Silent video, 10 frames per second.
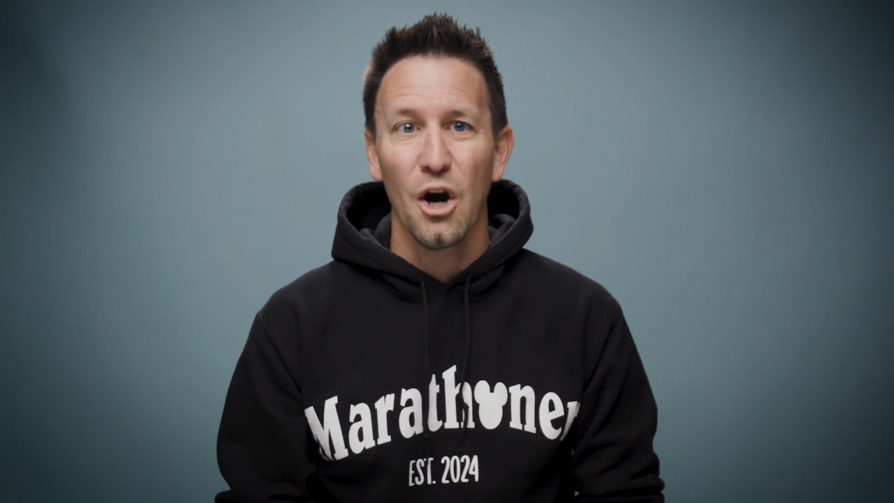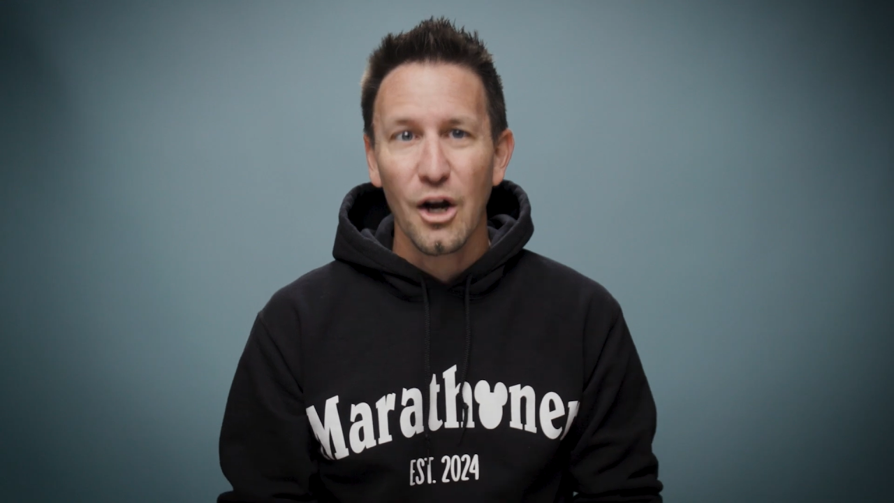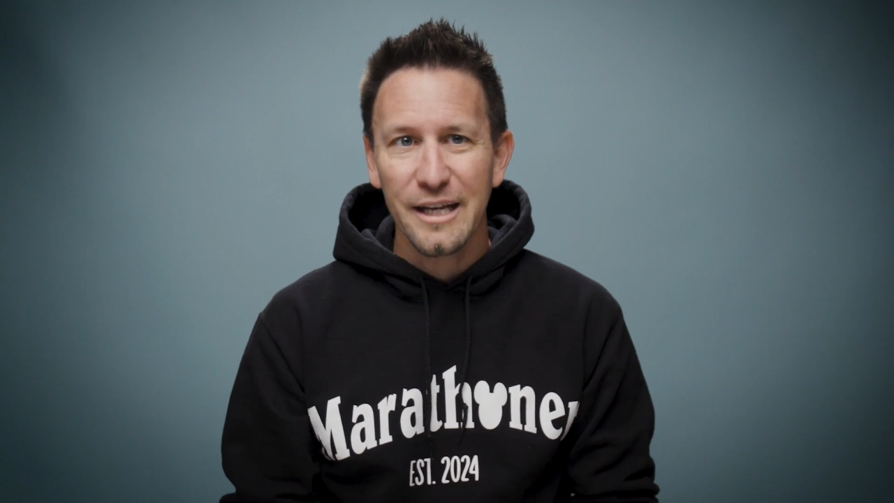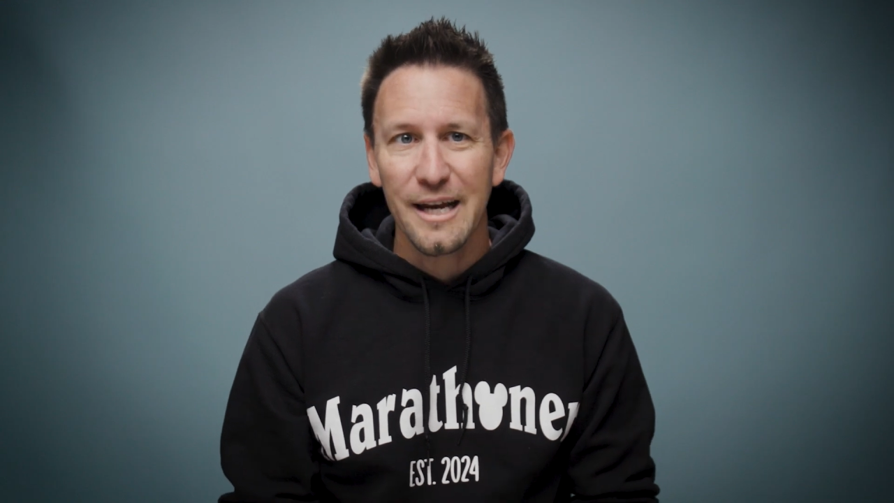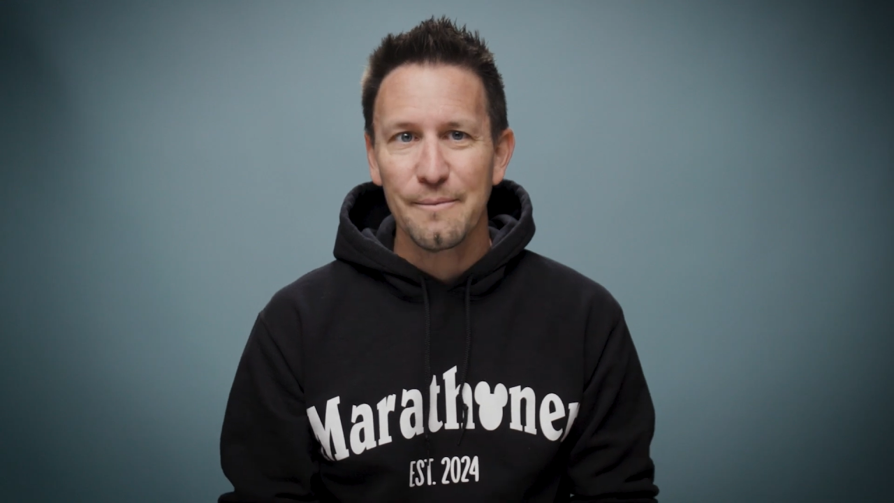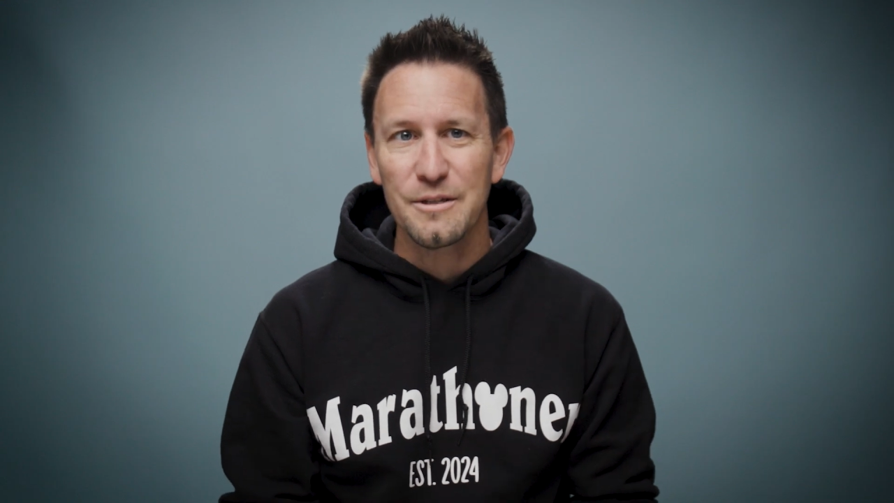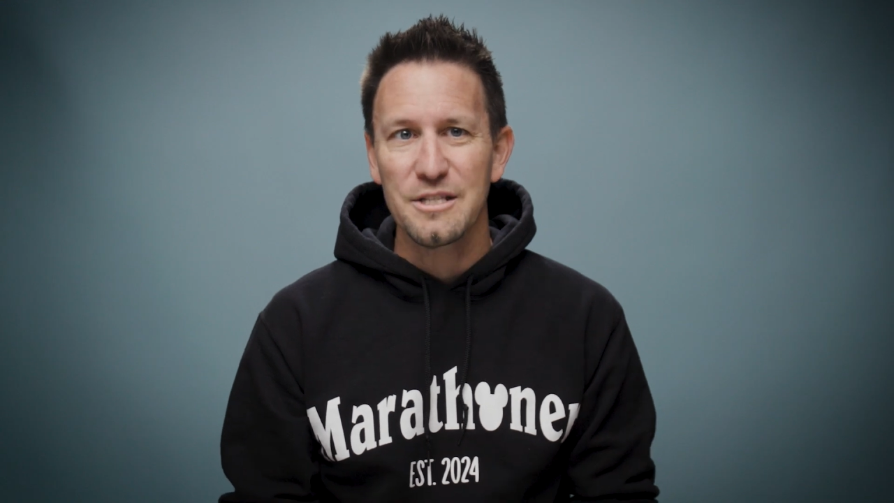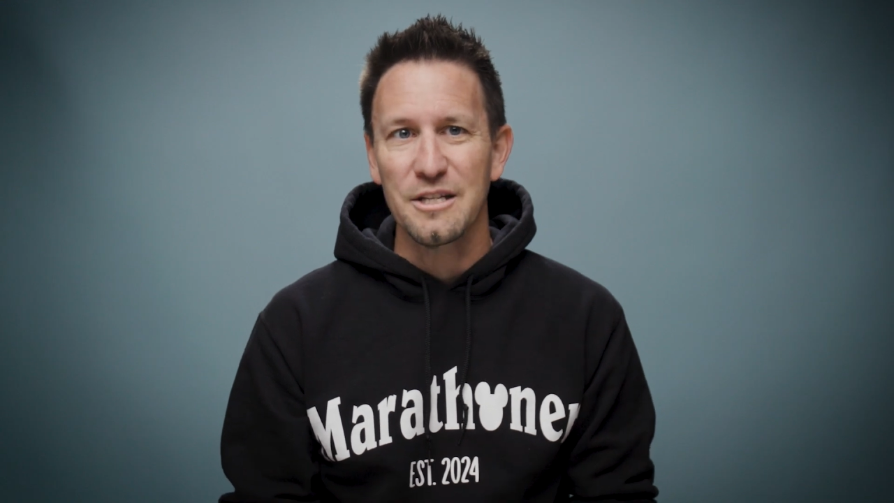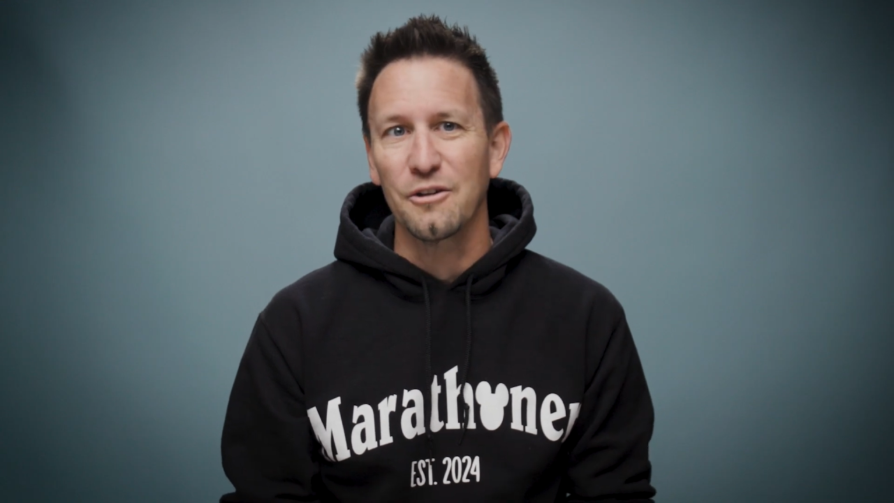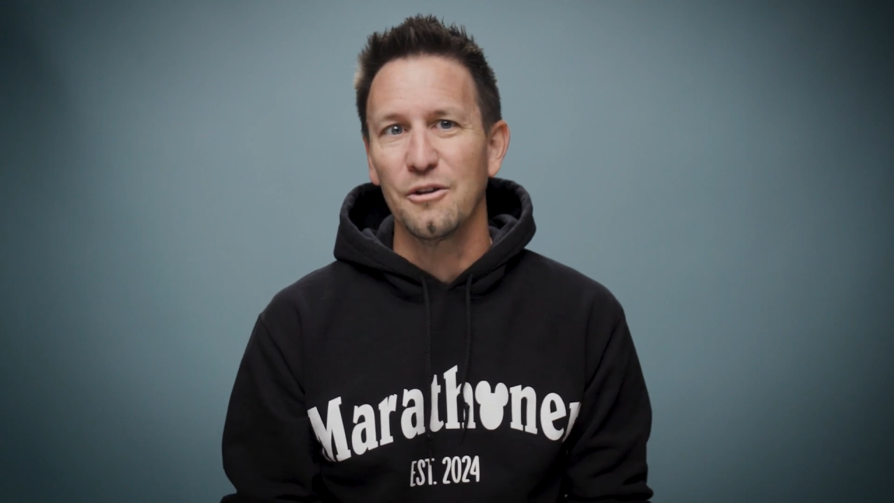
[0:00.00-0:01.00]
on
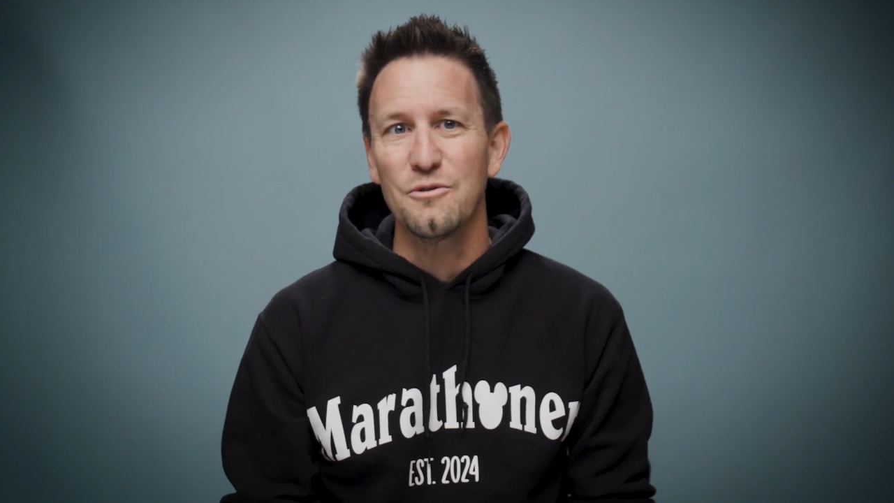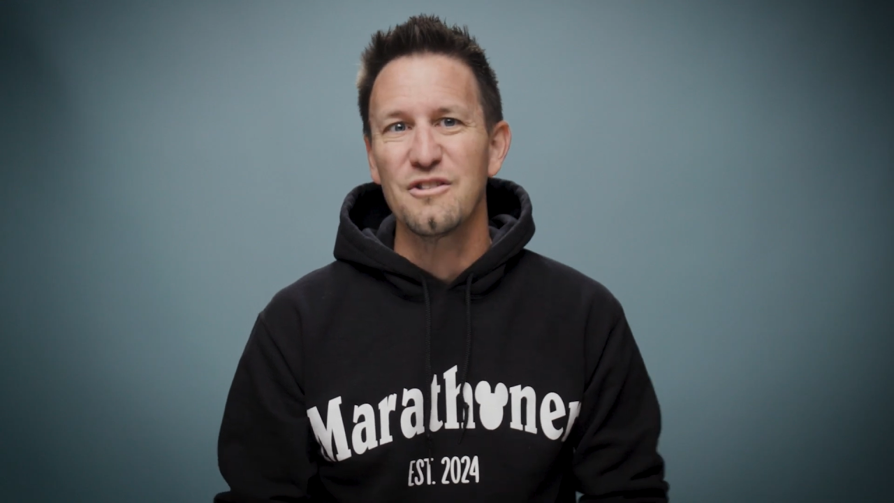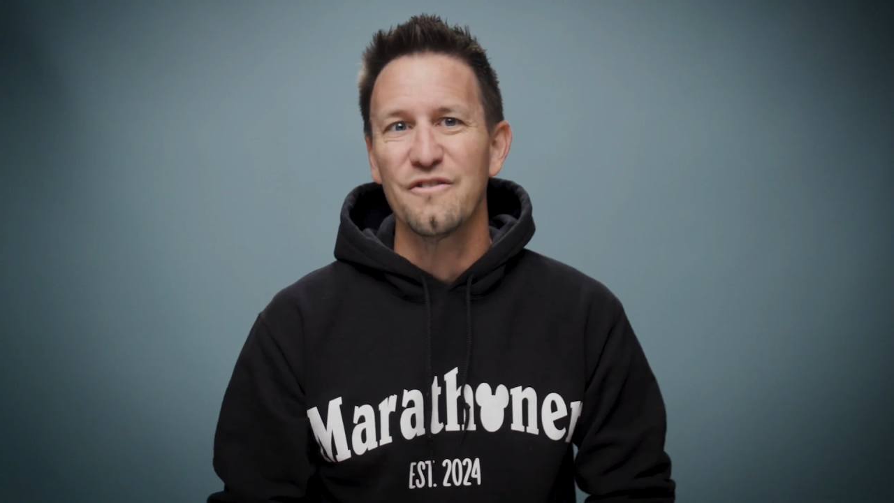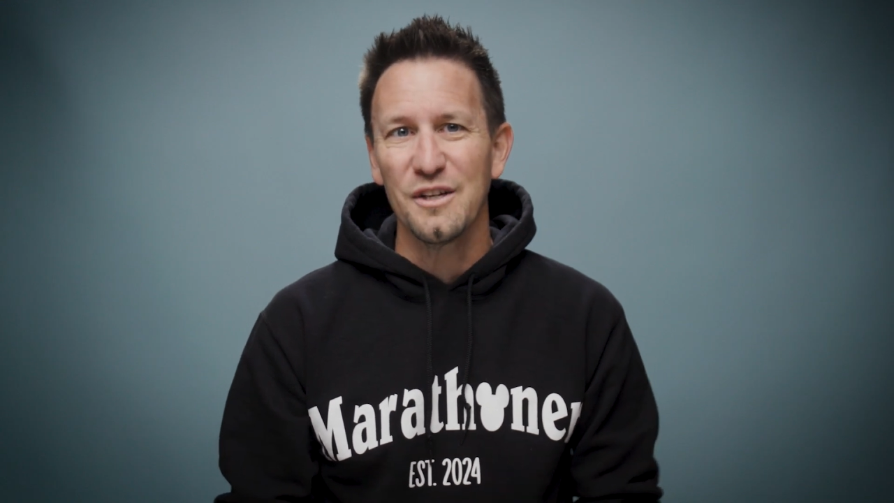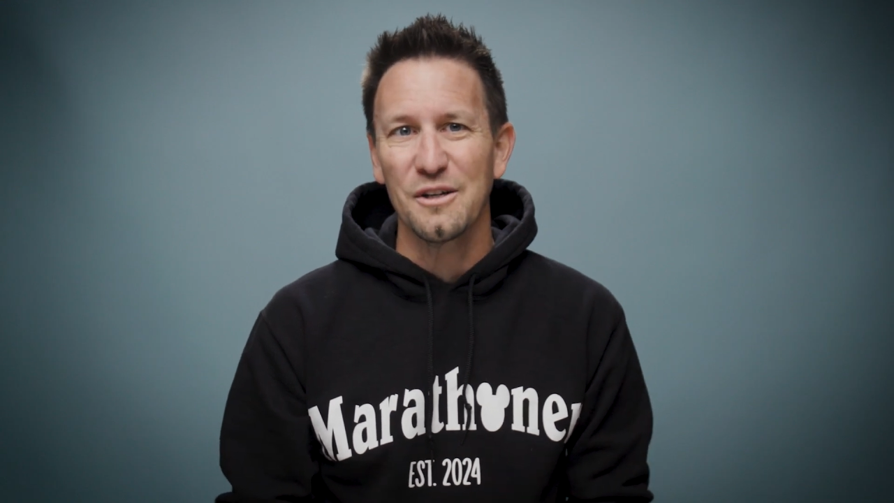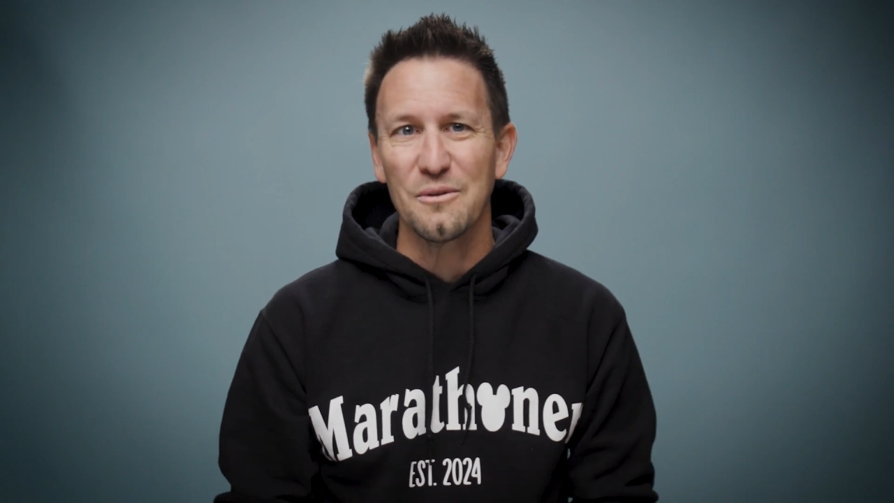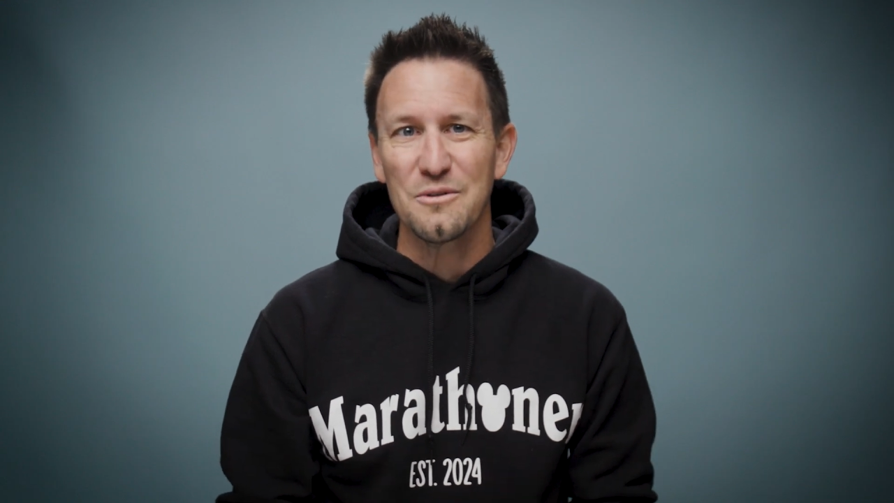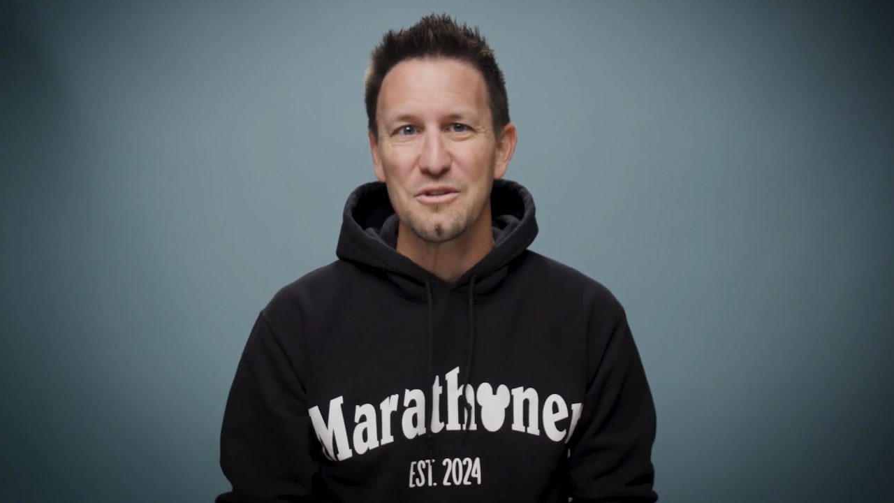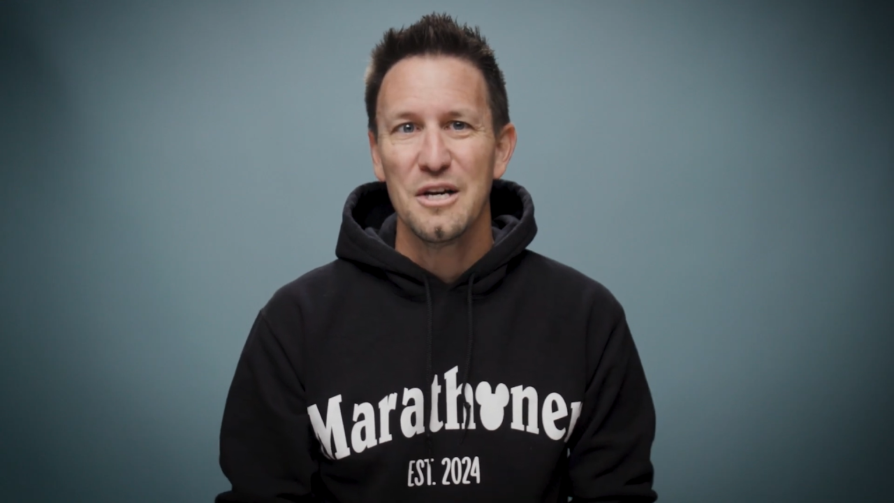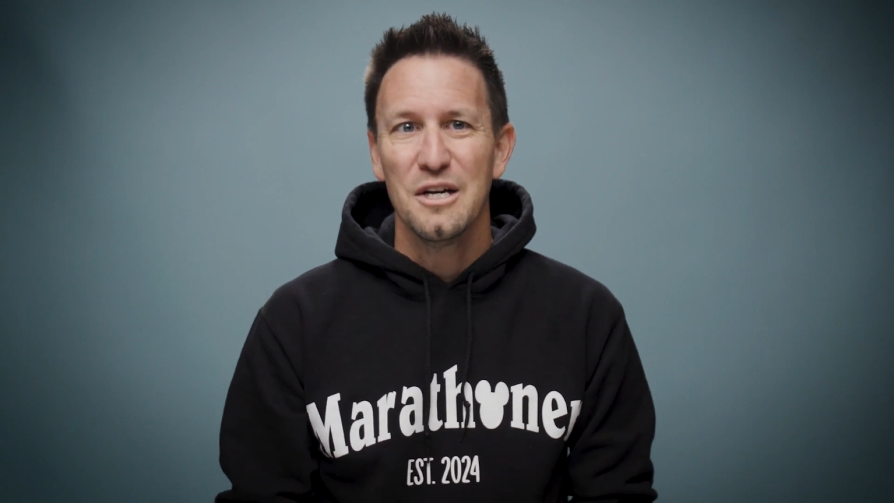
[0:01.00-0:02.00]
campus and closed to
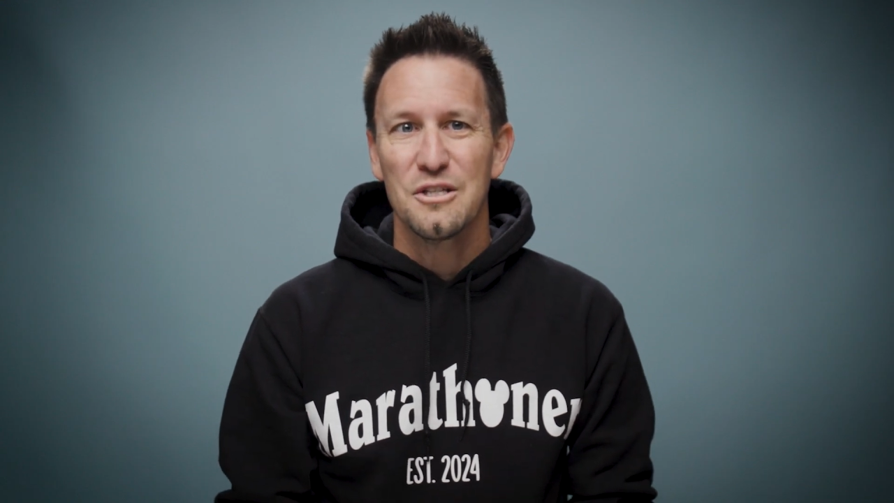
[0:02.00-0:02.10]
vehicles,